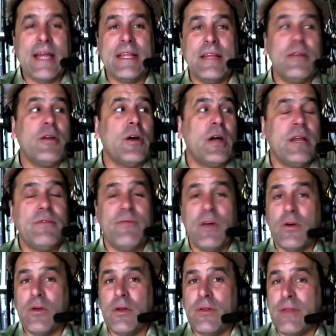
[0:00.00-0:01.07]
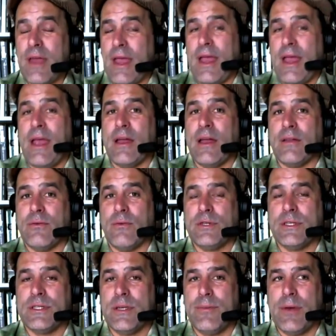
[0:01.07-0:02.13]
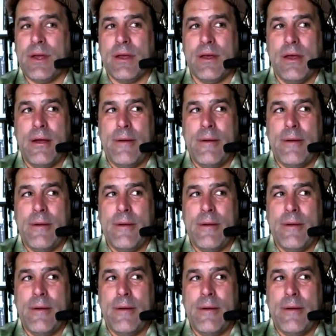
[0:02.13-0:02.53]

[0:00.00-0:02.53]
You know, it felt good in the hand, which is something